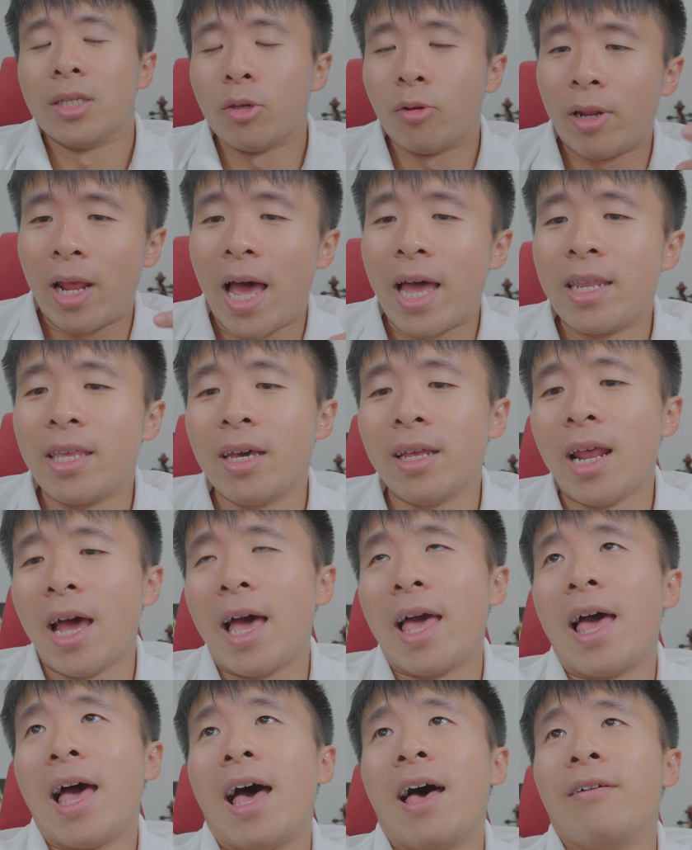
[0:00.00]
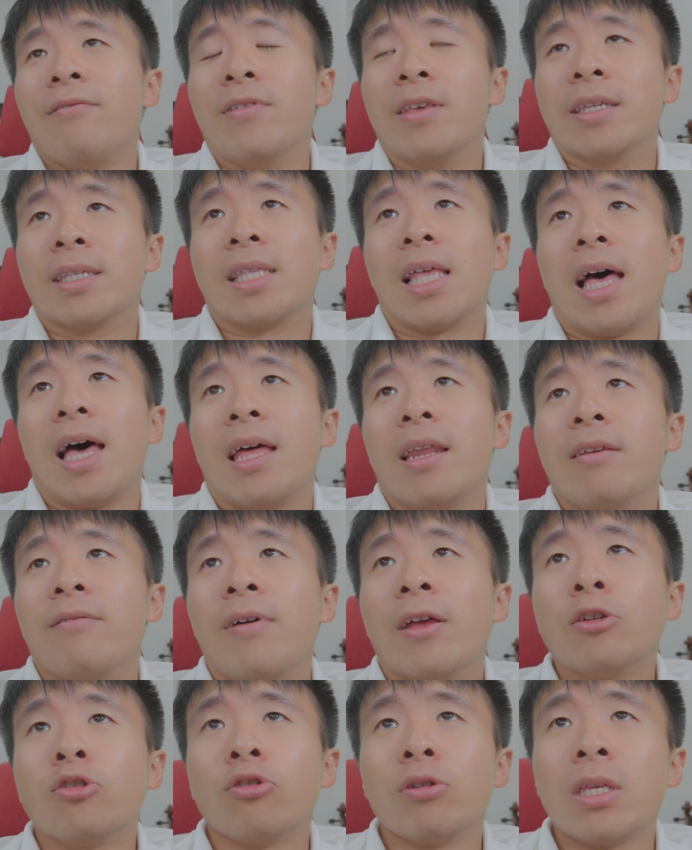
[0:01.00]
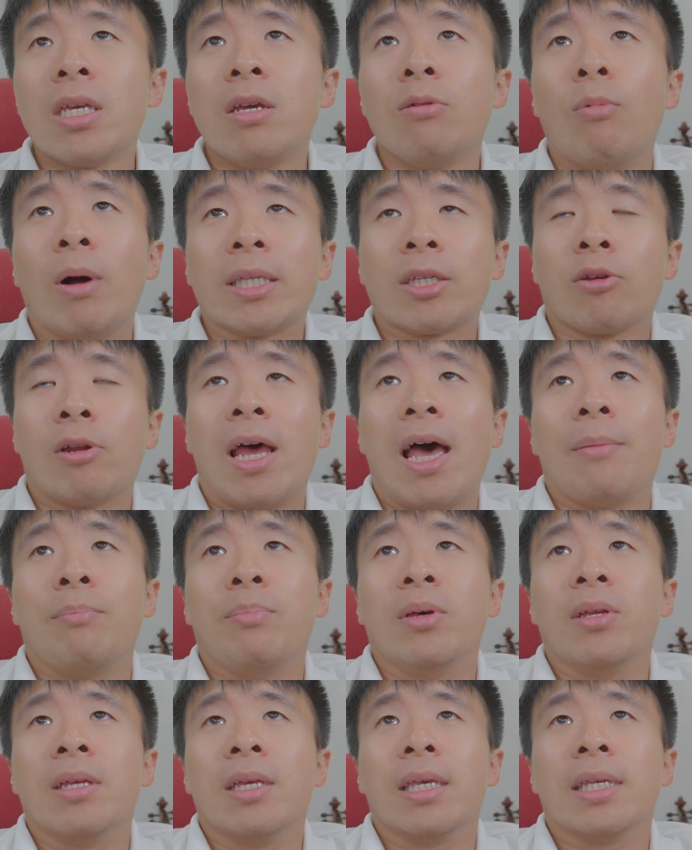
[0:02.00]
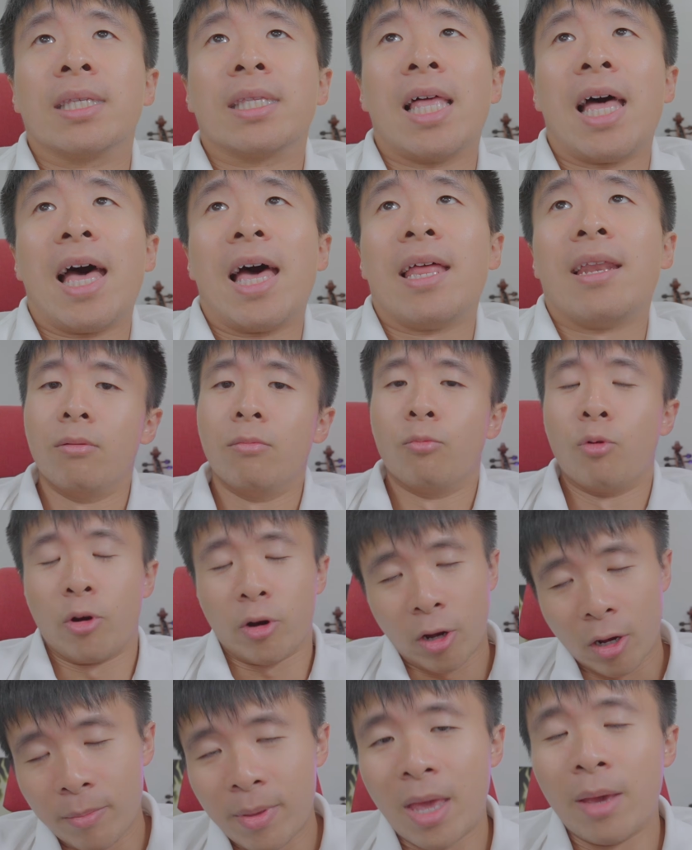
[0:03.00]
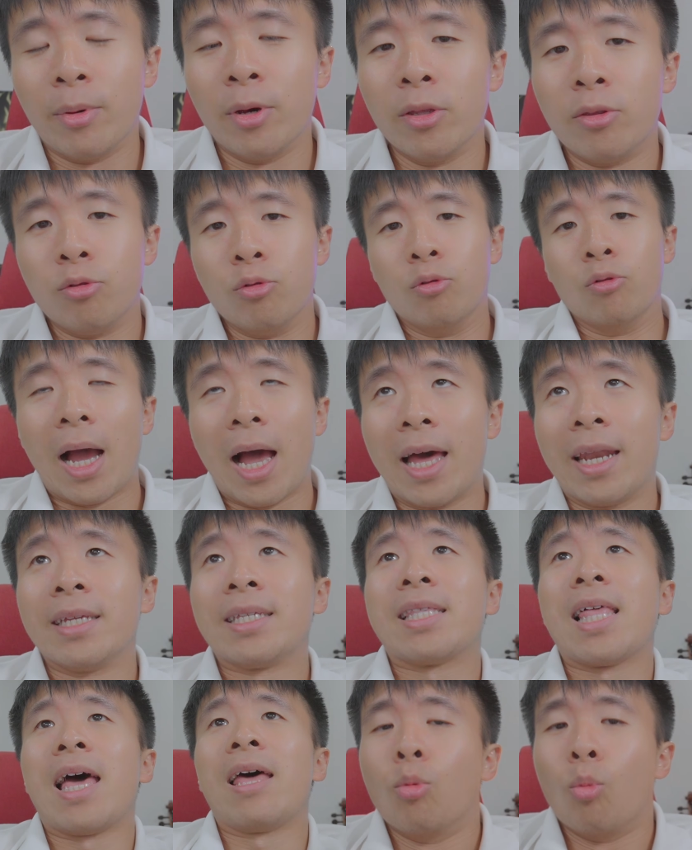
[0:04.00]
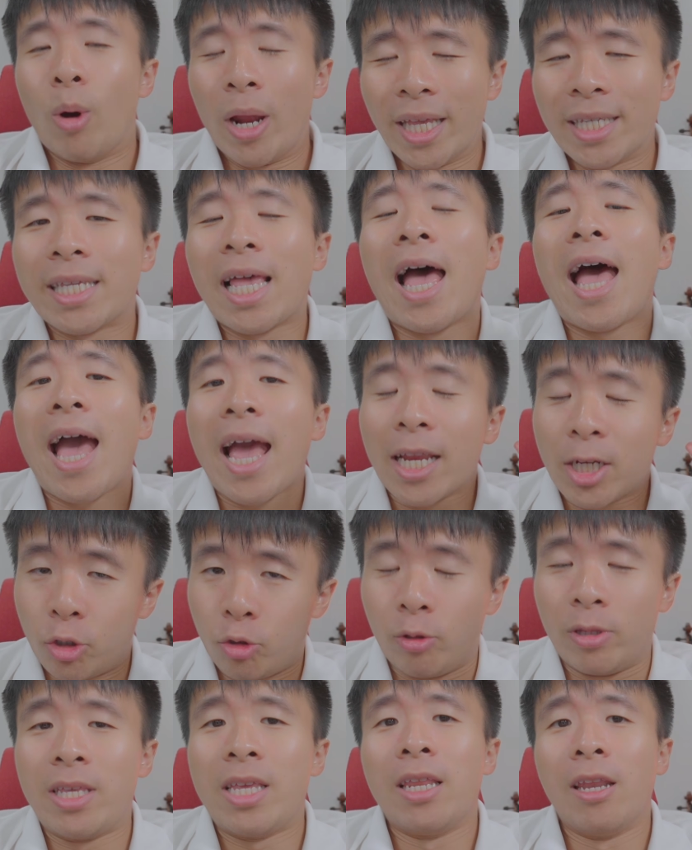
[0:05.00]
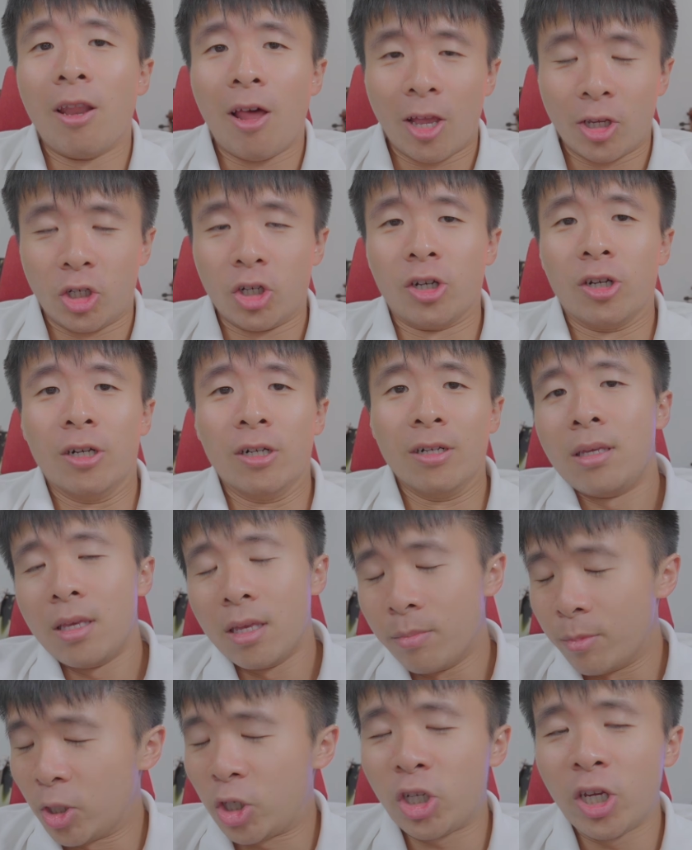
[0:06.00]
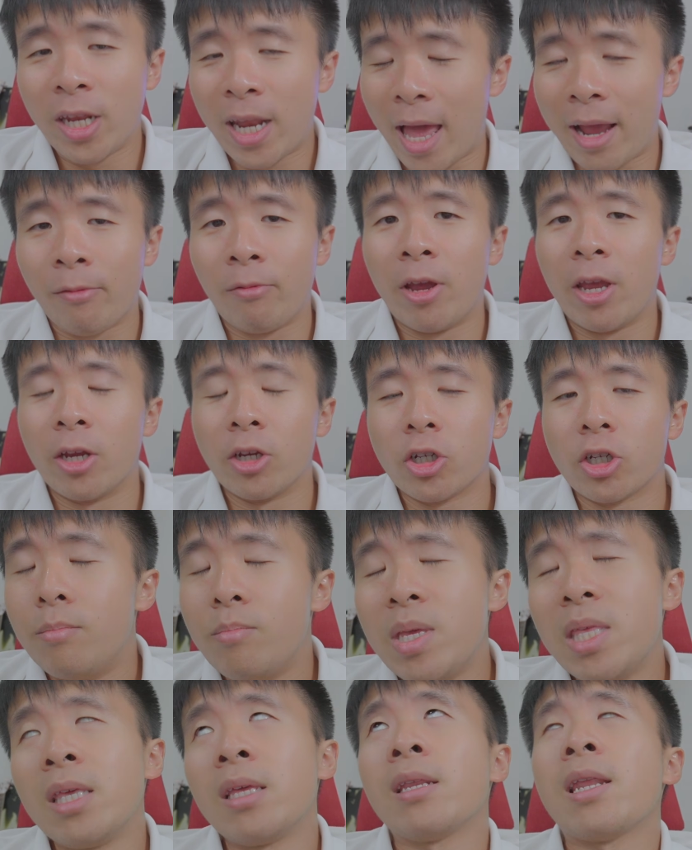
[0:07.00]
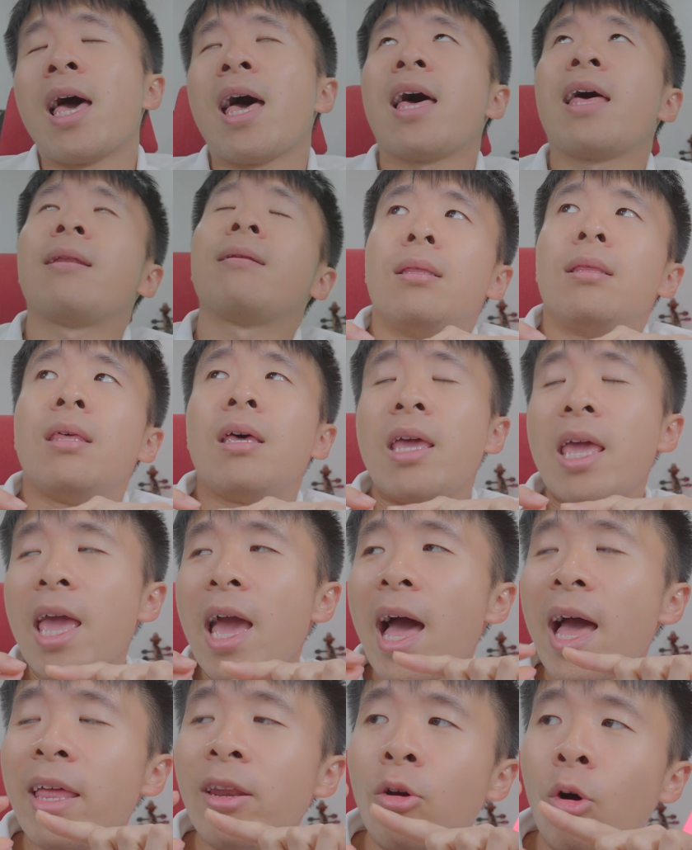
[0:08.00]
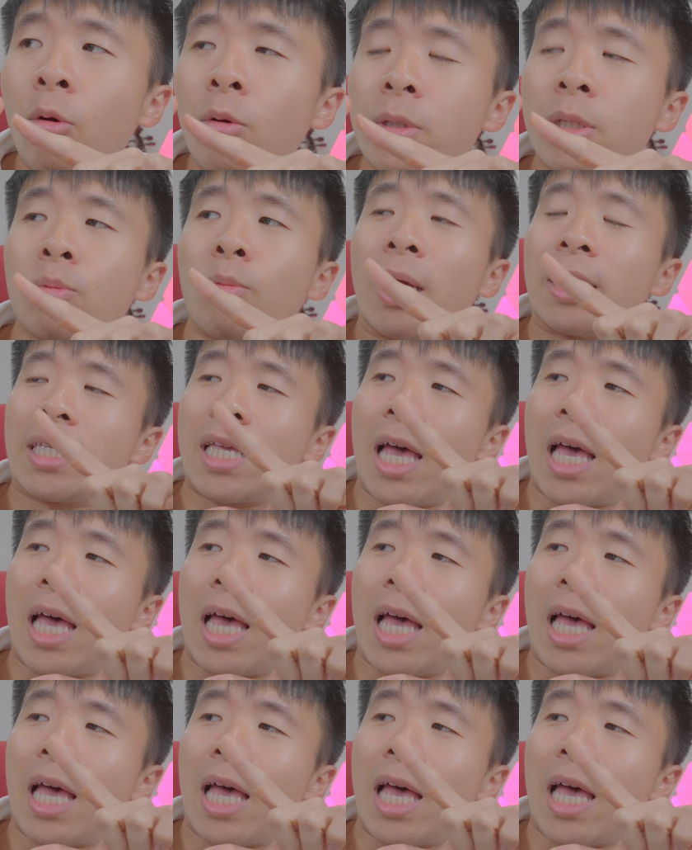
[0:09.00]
So the idea that I have is that eventually what's going to happen is that we're going to be able to understand what is actually logical in machine language, meaning that the AI knows what's